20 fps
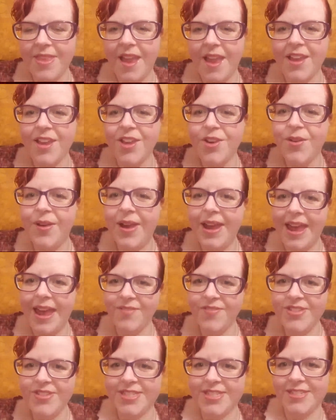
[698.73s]
I
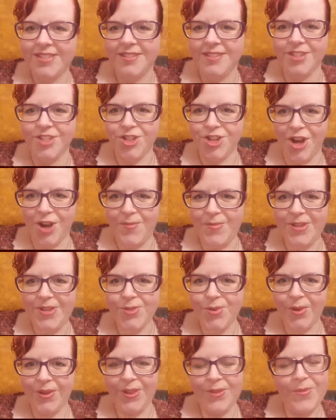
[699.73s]
haven't seen the Charmin
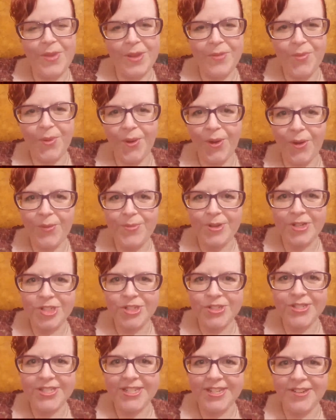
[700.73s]
toilet paper
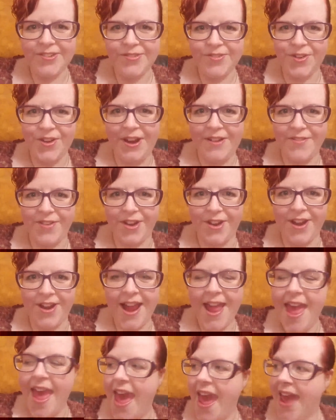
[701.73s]
commercials in forever.
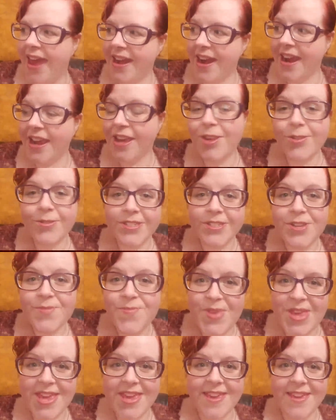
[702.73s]
And I used to
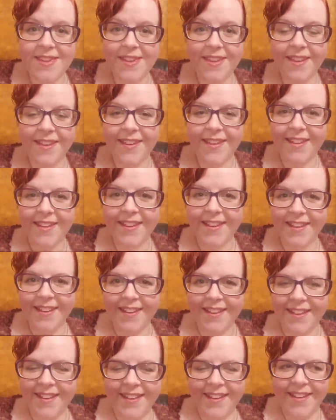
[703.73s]
be
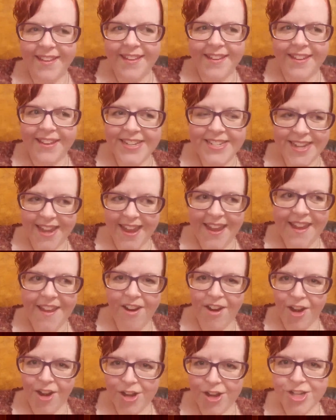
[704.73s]
a
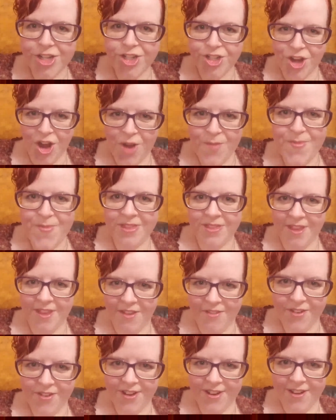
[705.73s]
die-hard Charmin
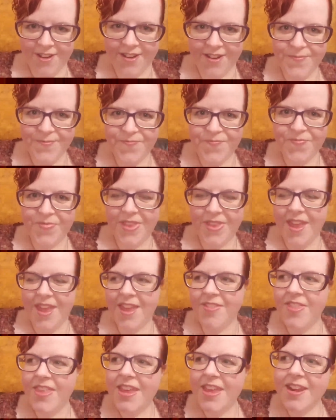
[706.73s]
lover.
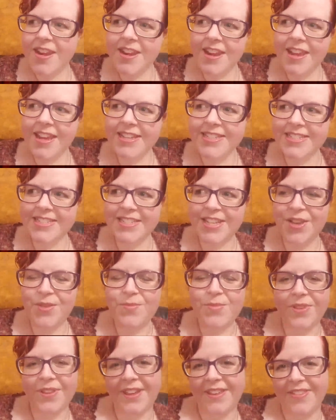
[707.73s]
And then it
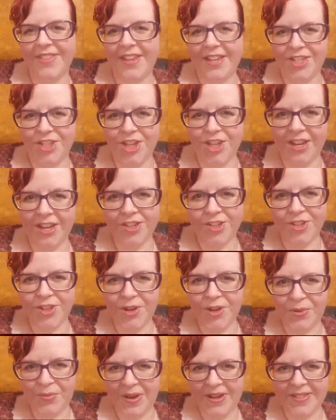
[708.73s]
seemed like they changed
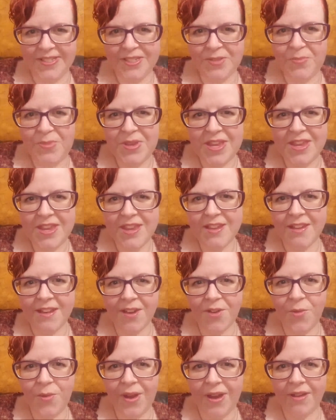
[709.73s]
their recipe
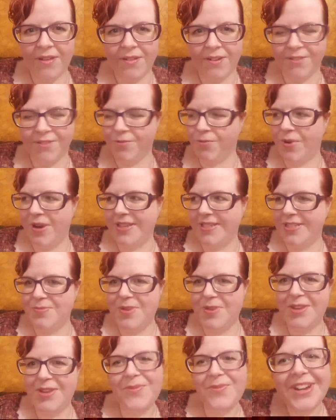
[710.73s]
a while, or
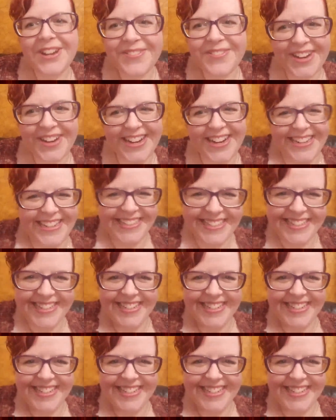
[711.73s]
recipe, whatever it is,